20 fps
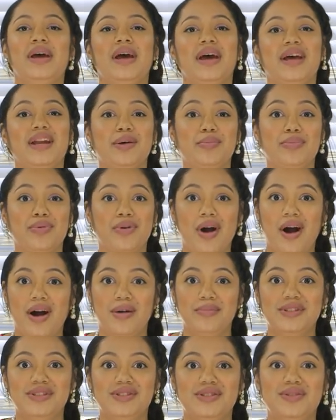and I
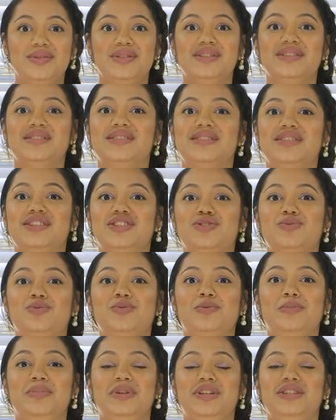promise you this dish
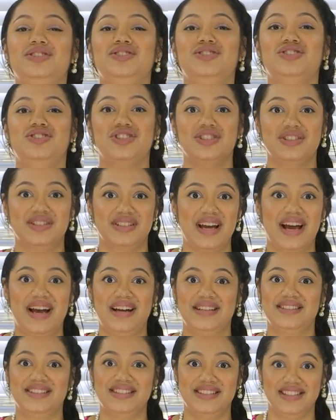will be just
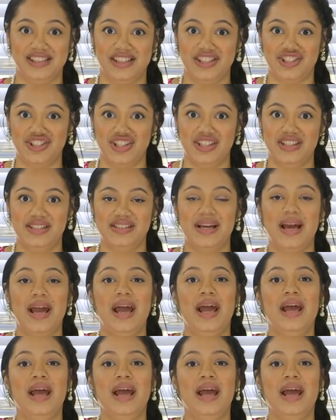as delicious.